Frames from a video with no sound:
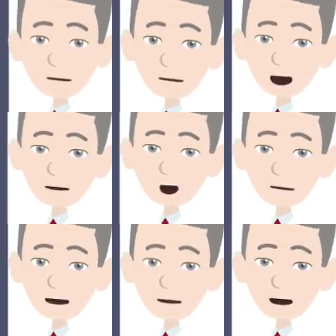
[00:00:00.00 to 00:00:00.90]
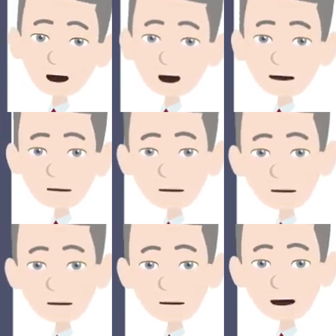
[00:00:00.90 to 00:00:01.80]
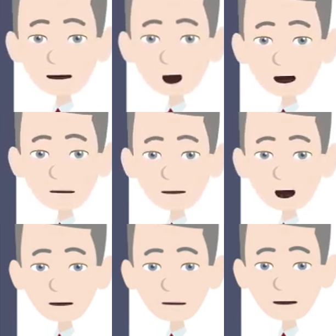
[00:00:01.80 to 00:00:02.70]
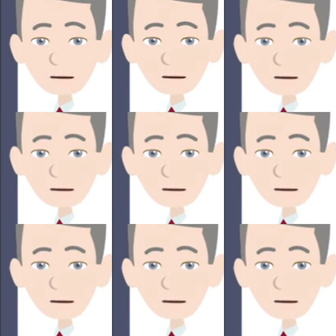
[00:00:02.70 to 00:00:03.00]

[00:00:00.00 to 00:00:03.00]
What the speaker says: local clinical needs, chief investigators,